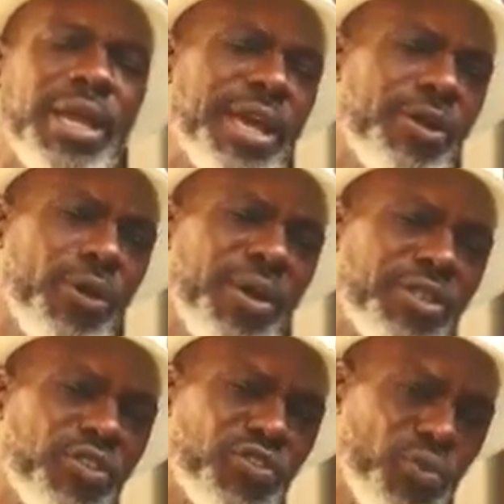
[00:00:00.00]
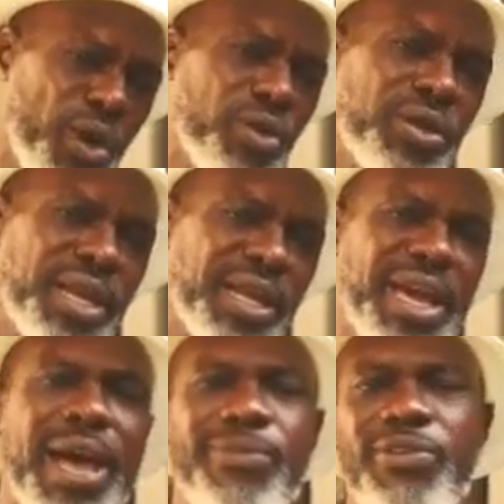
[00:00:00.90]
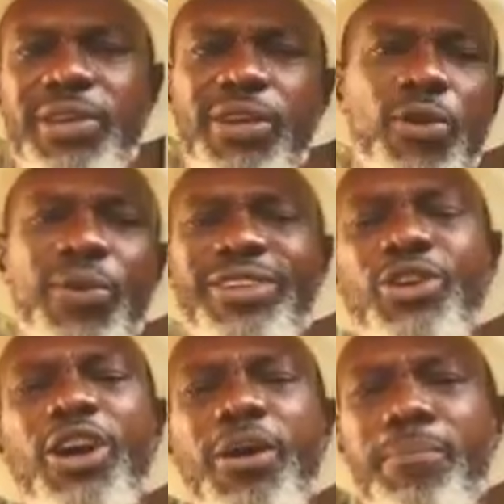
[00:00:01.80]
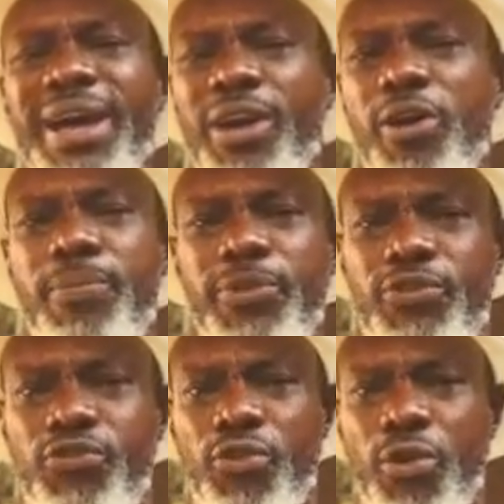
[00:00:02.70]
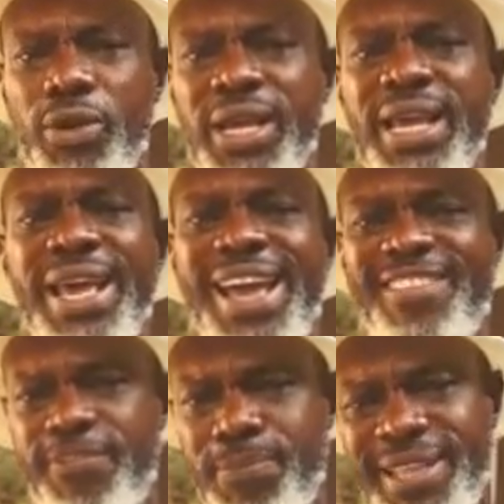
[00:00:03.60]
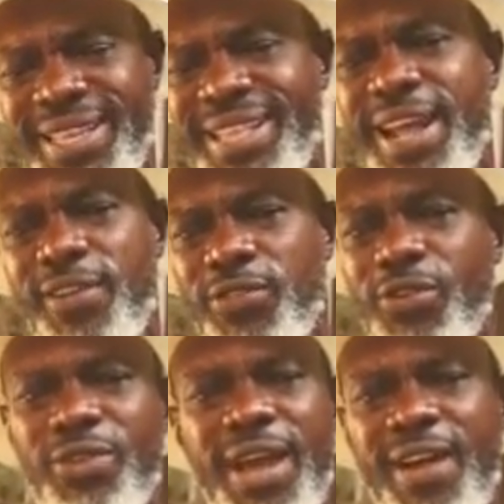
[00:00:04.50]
they know when to swallow that capsule. They know when to come back up your throat and spit it out, so you